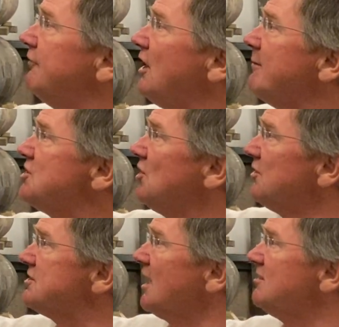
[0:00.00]
fully
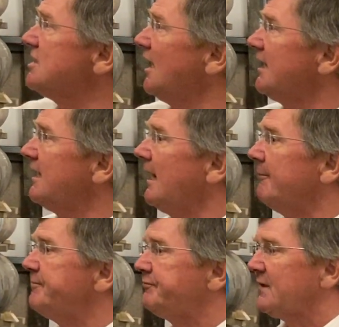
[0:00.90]
matured
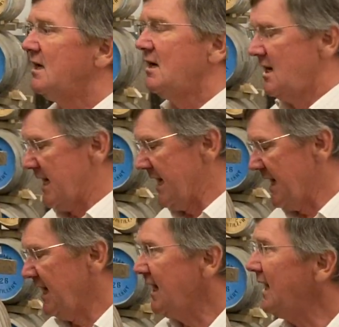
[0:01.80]
Sauterne,
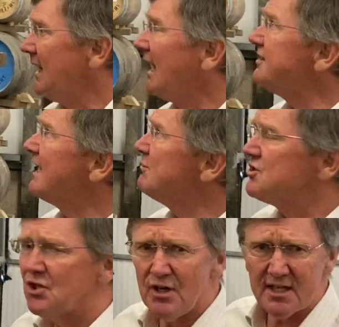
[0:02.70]
I think it was
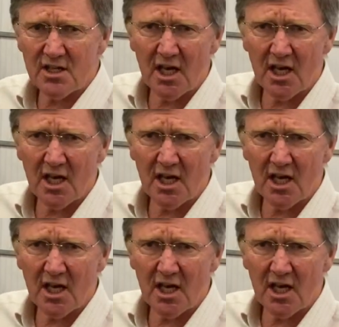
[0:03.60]
3 years